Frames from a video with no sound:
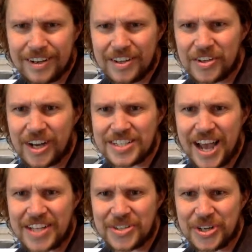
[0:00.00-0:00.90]
You guys are
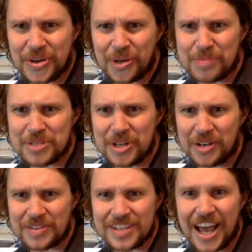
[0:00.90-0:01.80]
answering it all
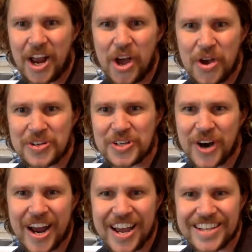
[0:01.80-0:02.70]
themselves. Hello,
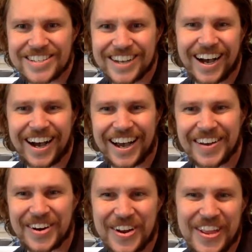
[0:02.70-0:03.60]
Therese.
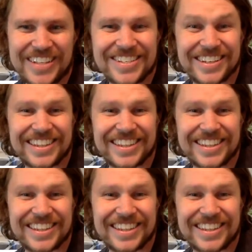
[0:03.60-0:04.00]
Anyone know who that is?